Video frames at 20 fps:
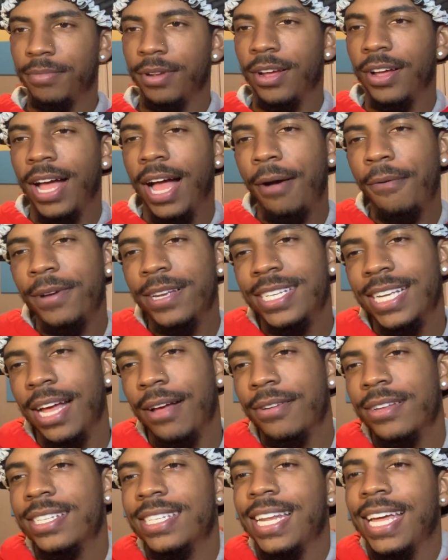Bro, I wish I
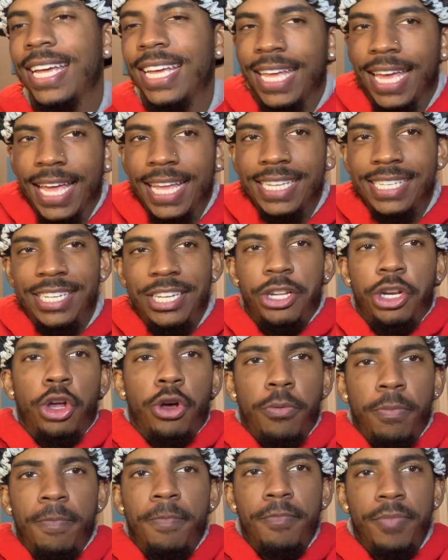was like as you
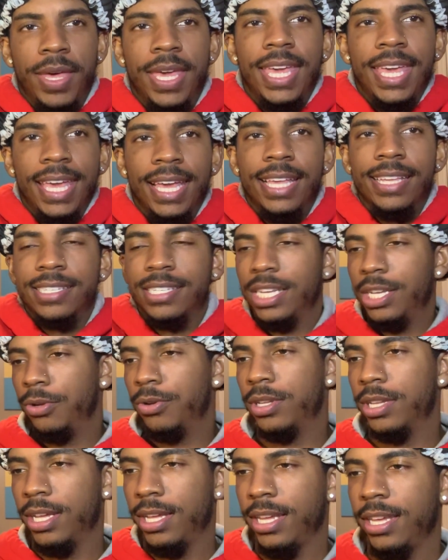know big as
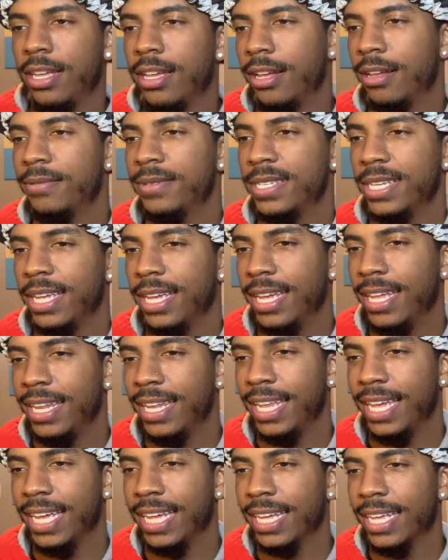Luka. You know what I'm saying?
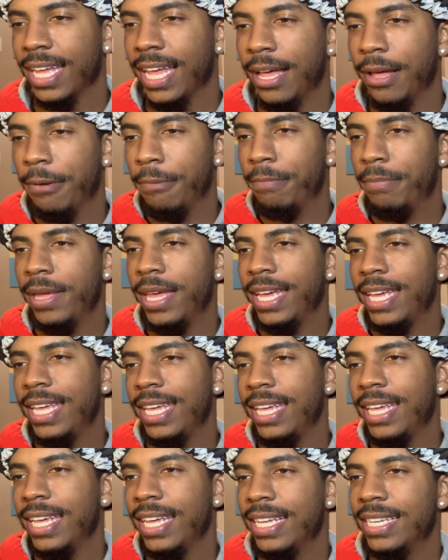Like how big
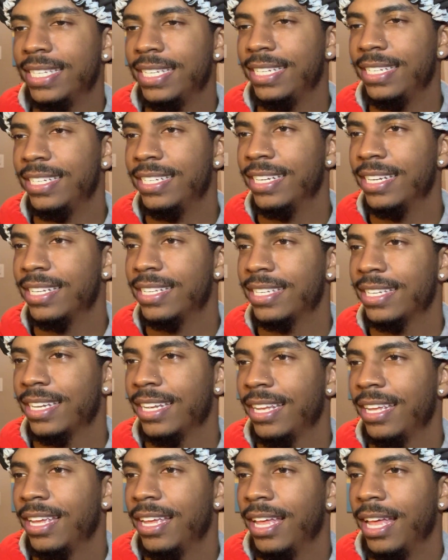he is. He's just
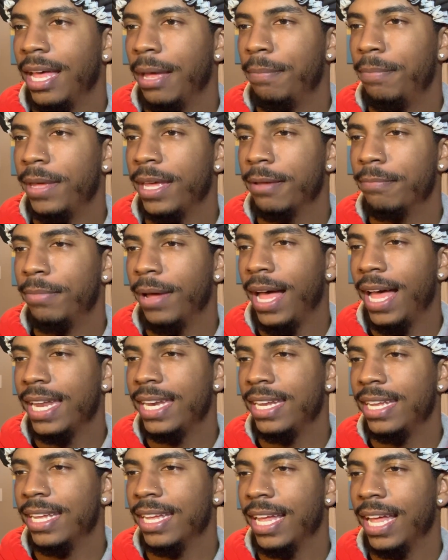a big body.